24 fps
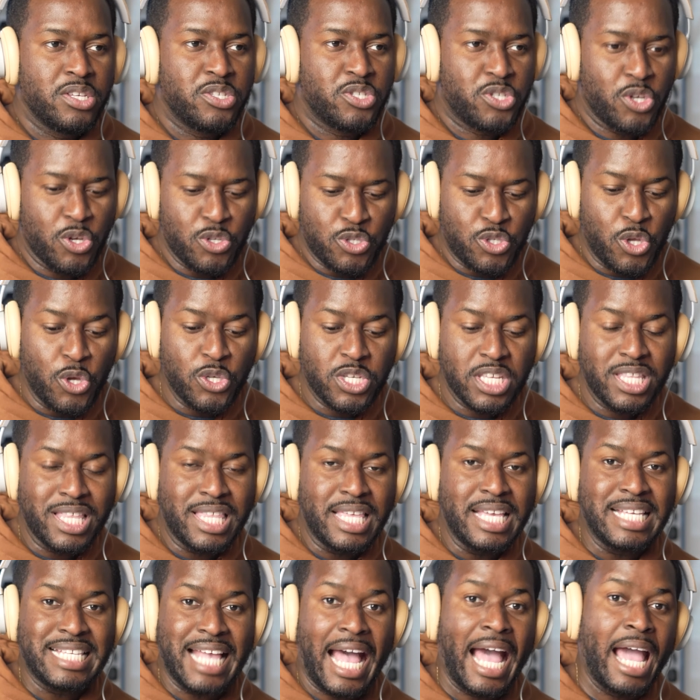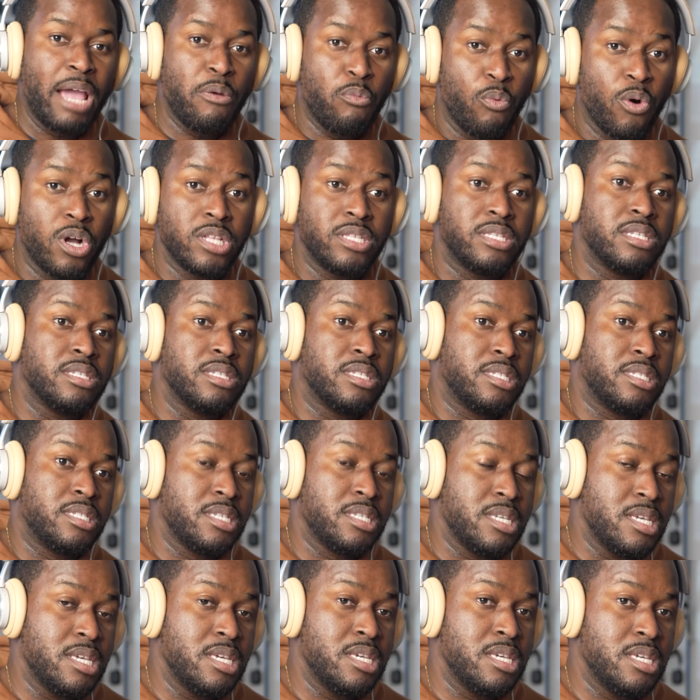So those are the things I want to
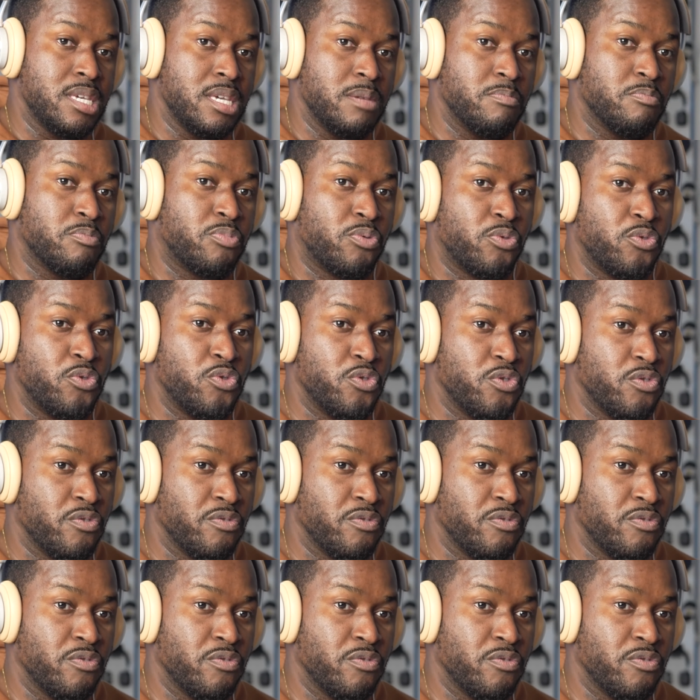see improve.